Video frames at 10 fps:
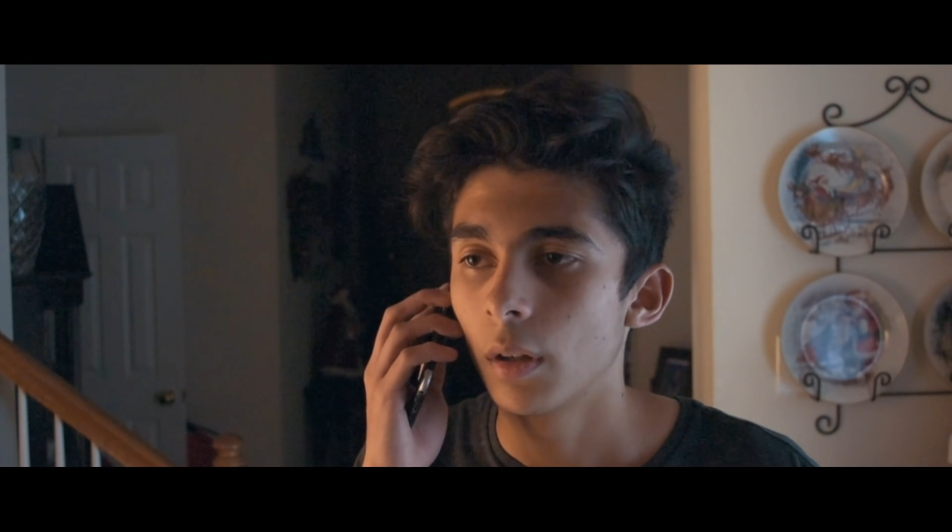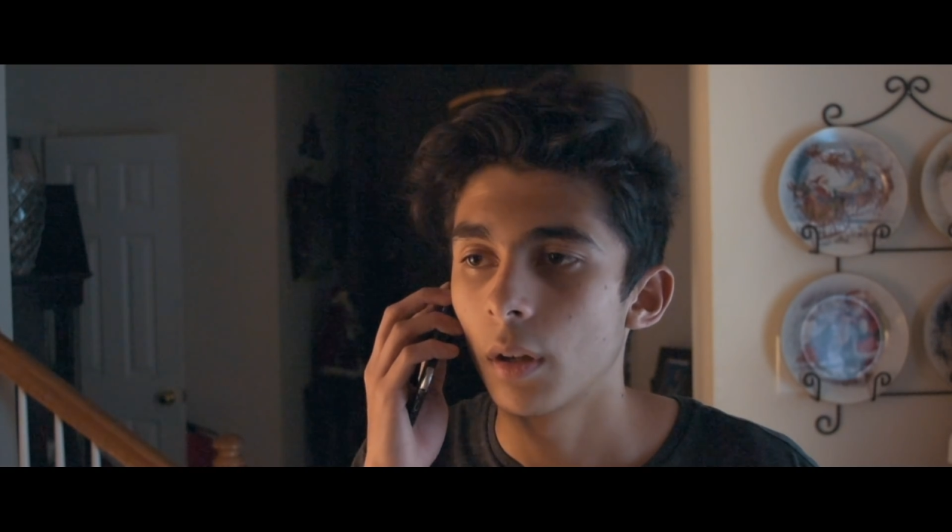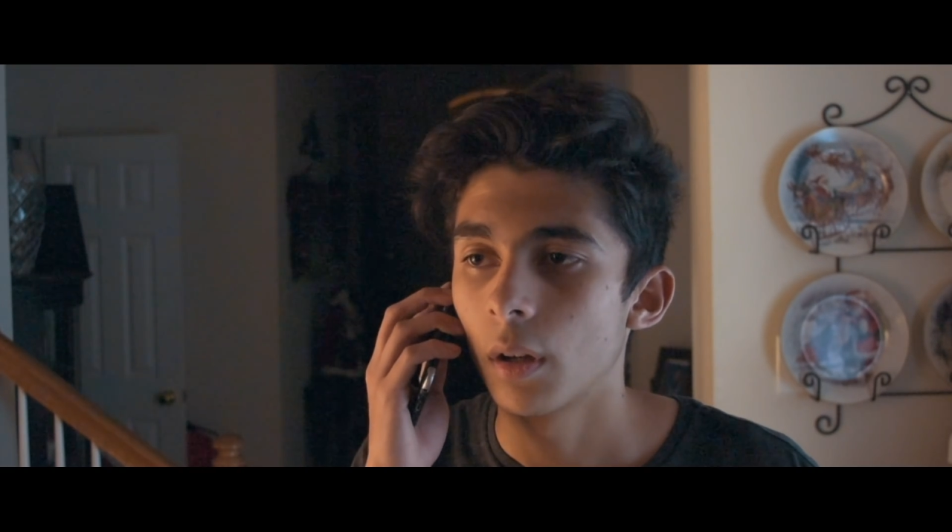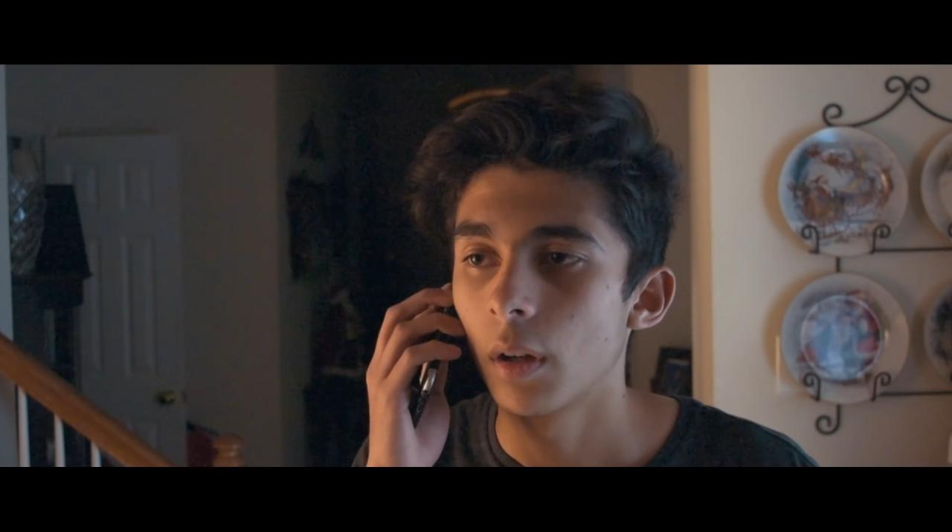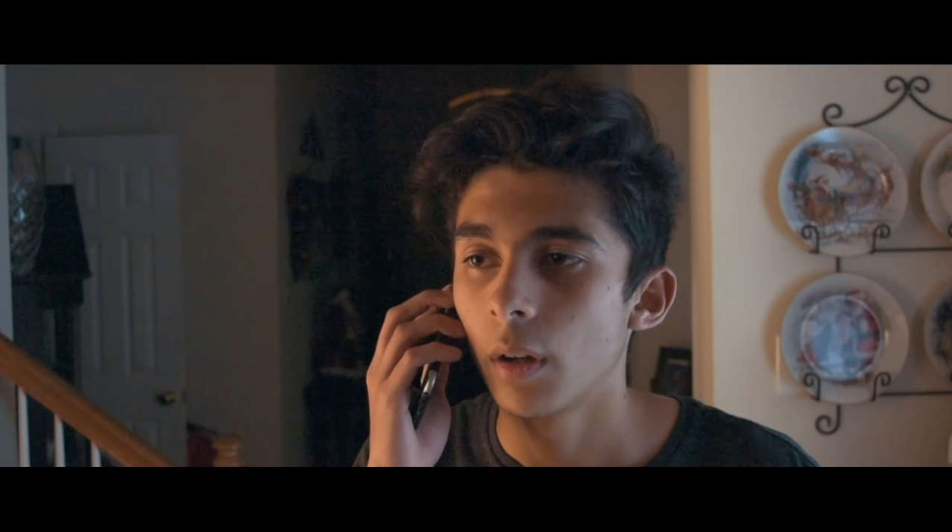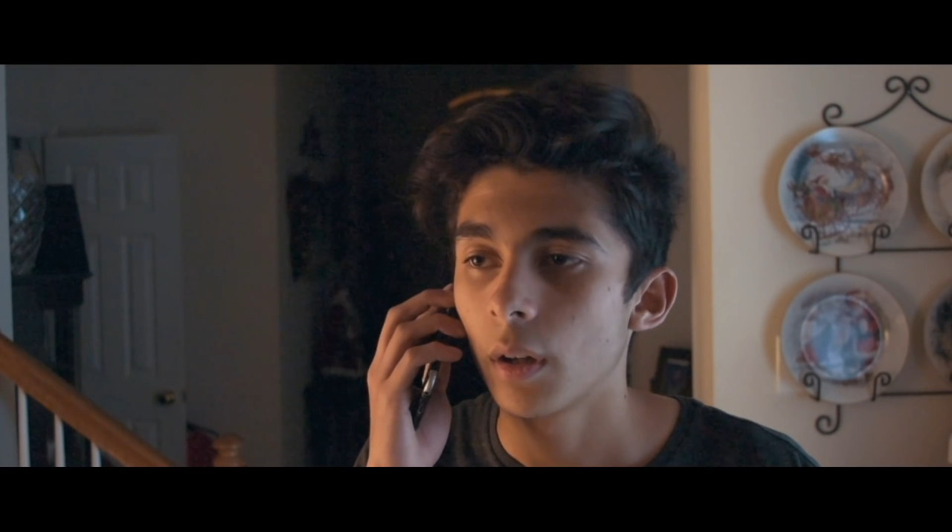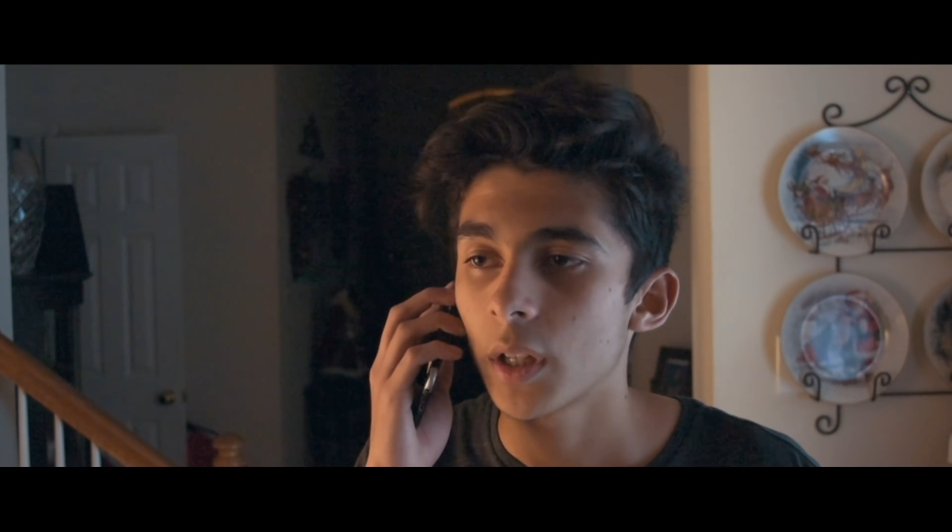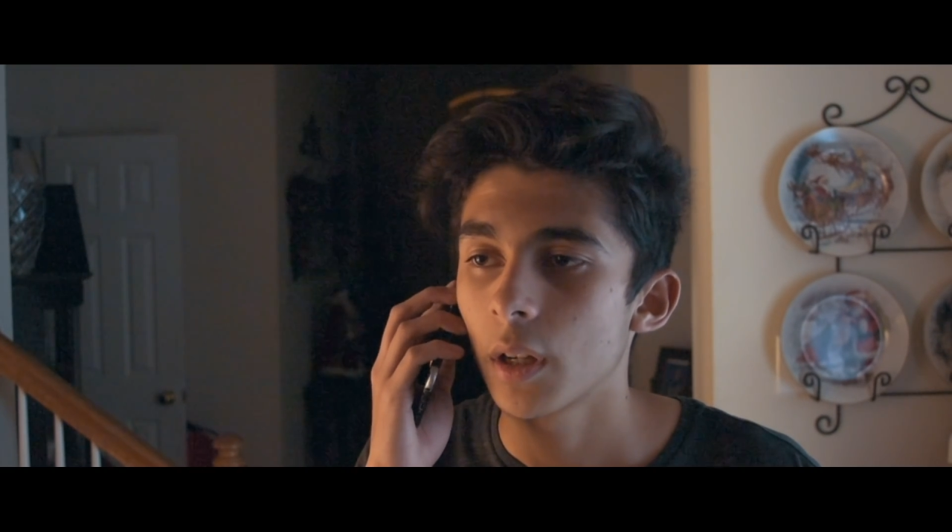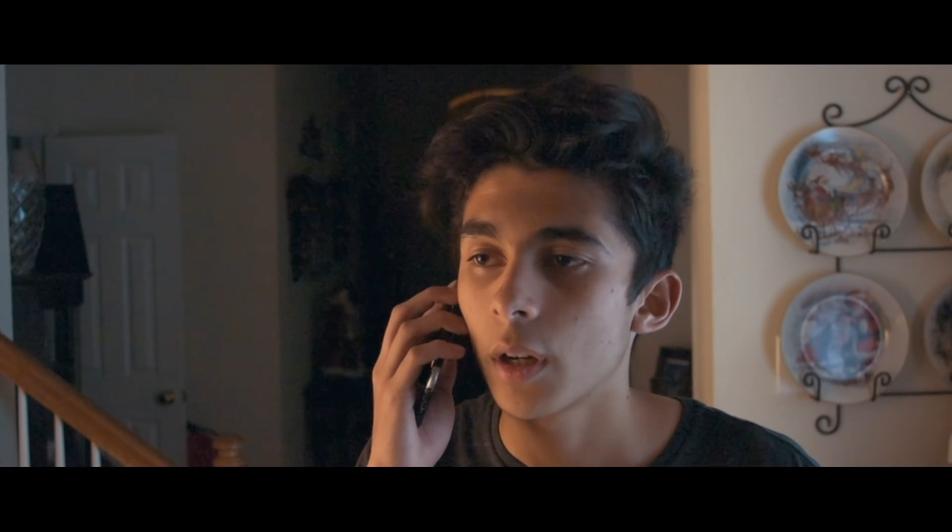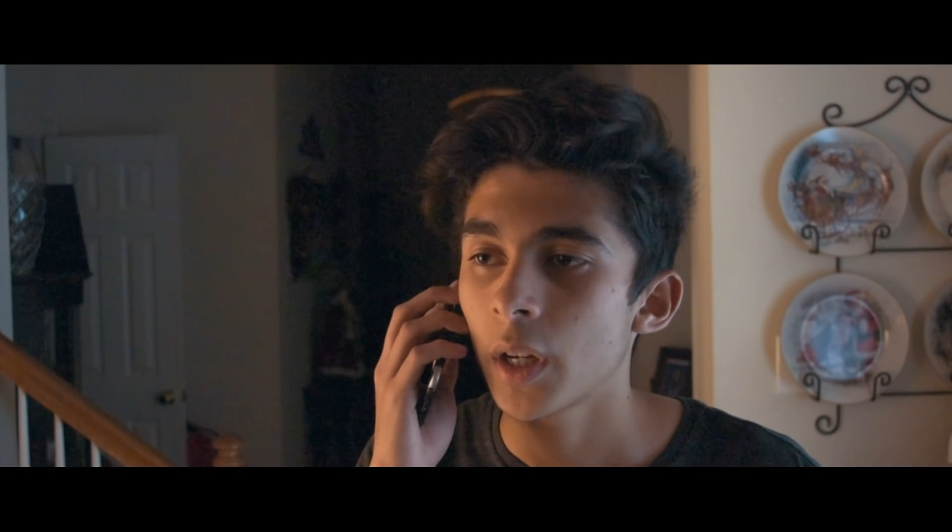
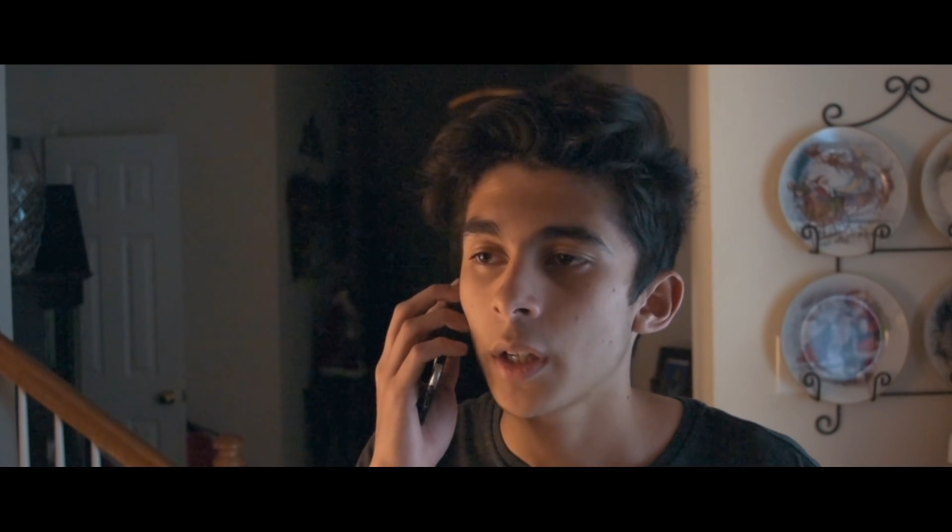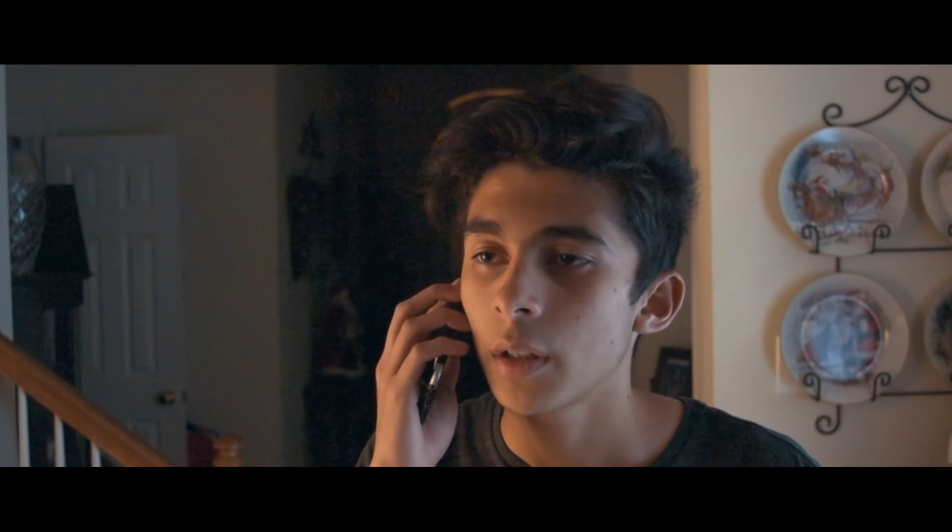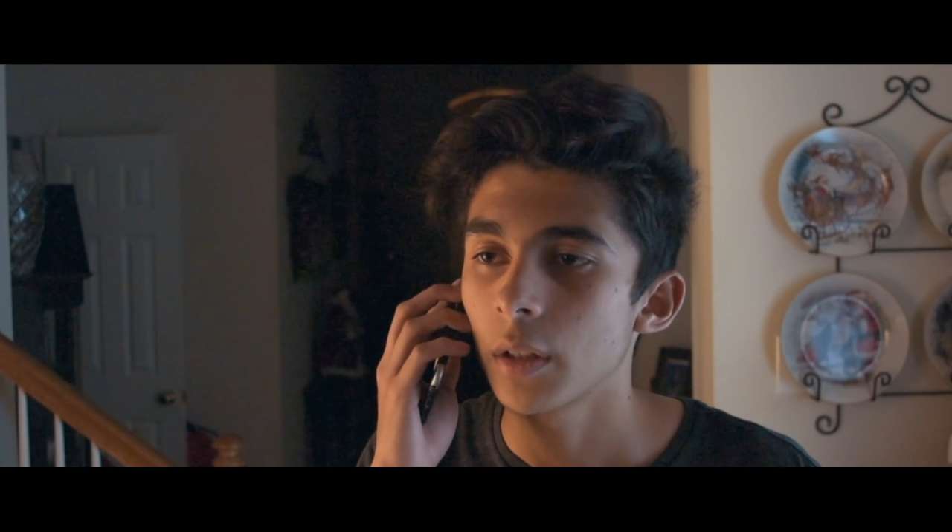Hi,